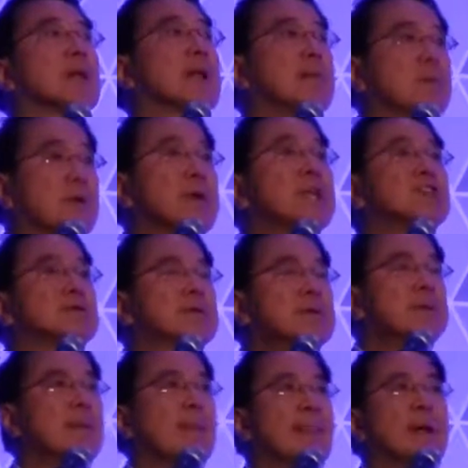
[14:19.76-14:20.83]

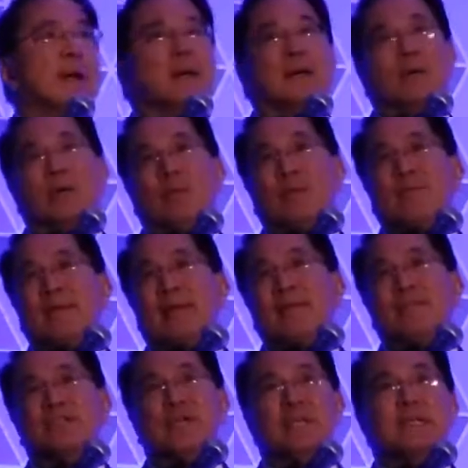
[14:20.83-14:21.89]
collaboration uh, with
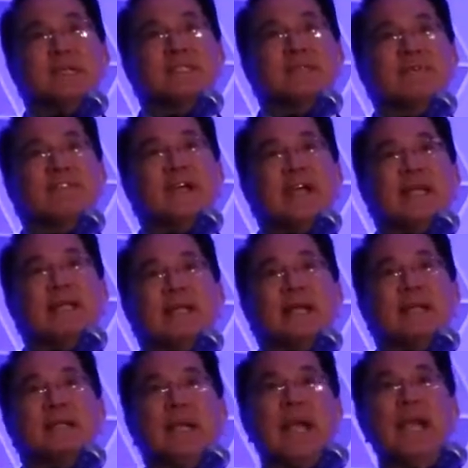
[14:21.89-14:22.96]
LifeGen, is the fact
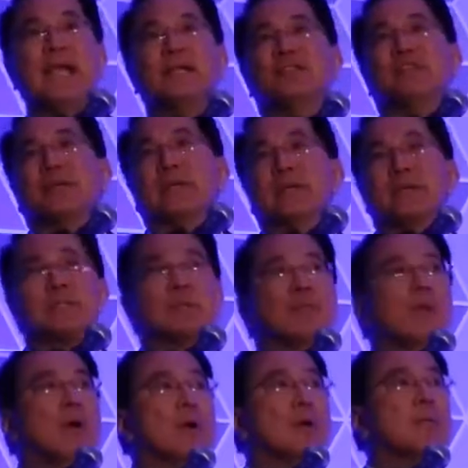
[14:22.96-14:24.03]
that aging is a
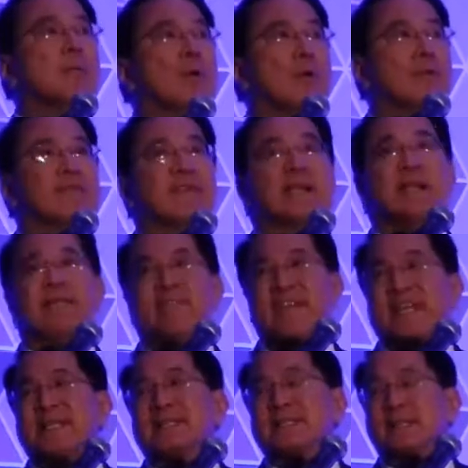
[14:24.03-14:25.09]
polymorphic
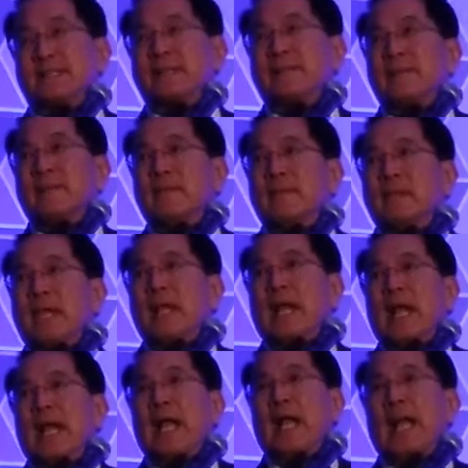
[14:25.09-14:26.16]
event.
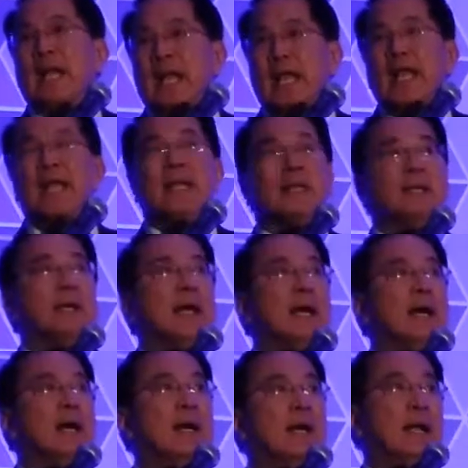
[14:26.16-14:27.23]
And again,
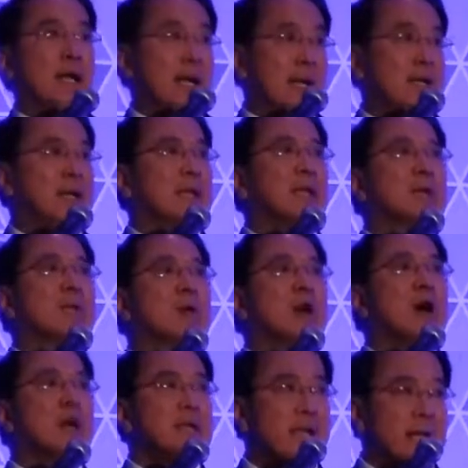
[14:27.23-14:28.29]
uh, I, I, hear a
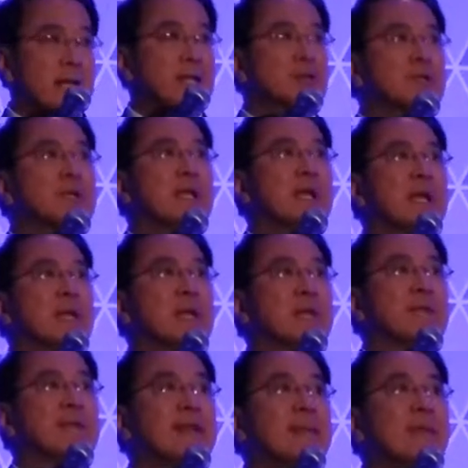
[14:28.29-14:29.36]
lot, and I do get a
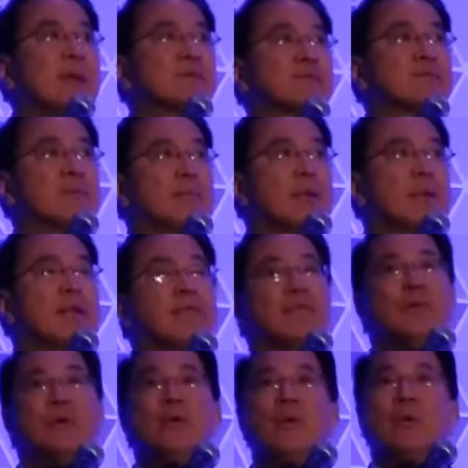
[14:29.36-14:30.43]
lot of emails from many
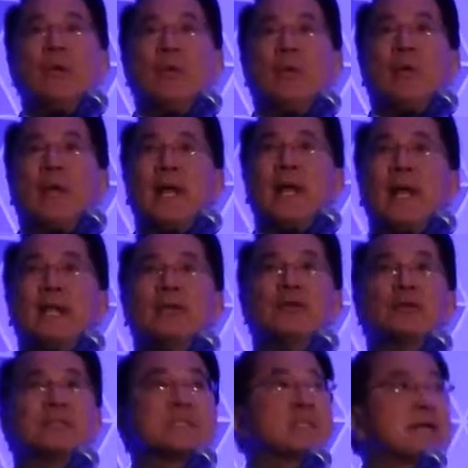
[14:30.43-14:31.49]
of you when
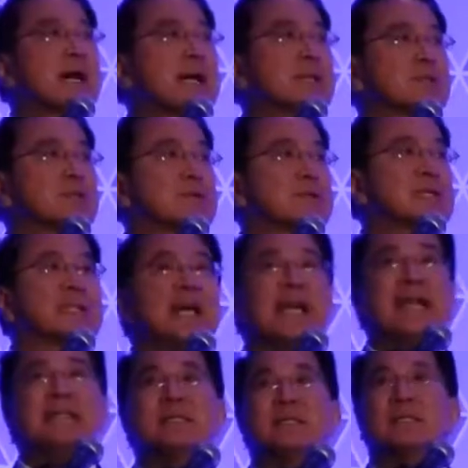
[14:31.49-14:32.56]
you start to
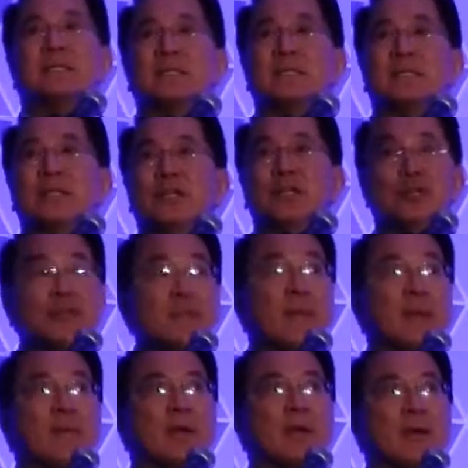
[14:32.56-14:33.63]
cite certain
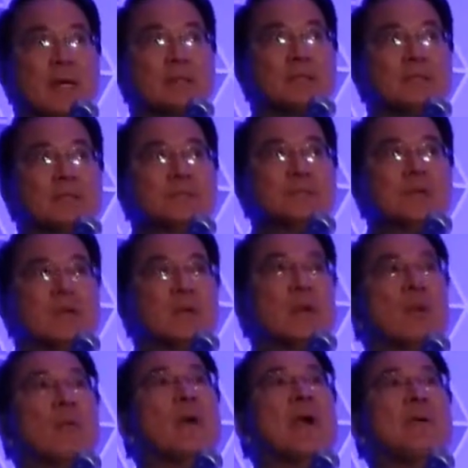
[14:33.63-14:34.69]
newspaper articles
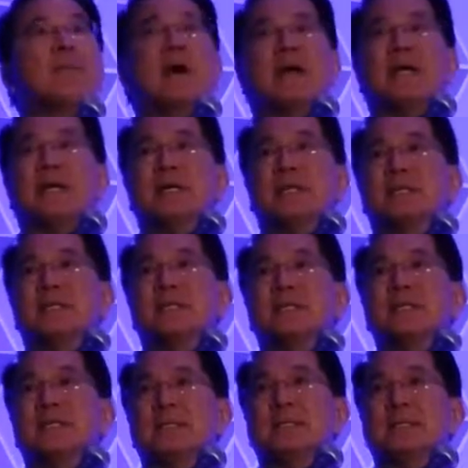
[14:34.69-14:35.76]
whereby a
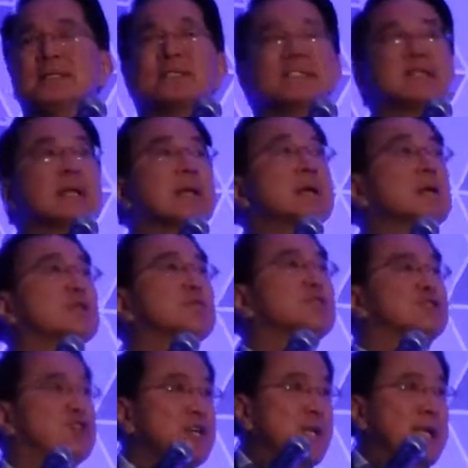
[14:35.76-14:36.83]
certain single
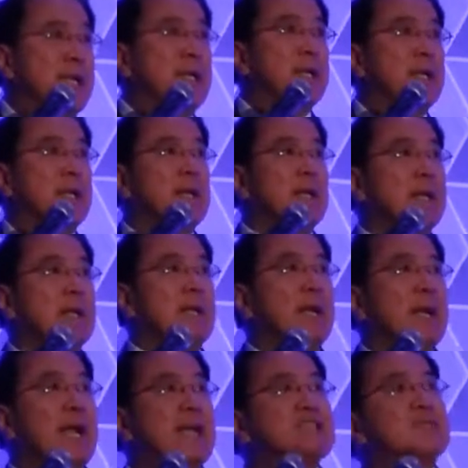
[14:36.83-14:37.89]
gene
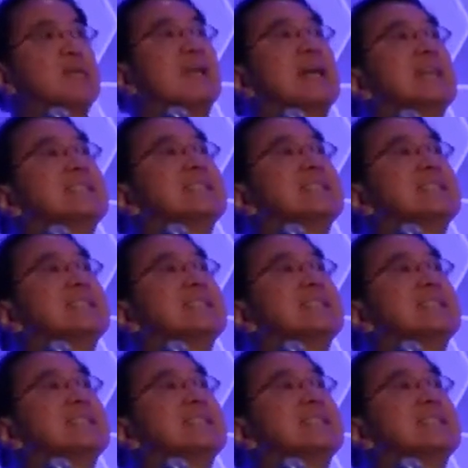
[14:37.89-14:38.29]
has been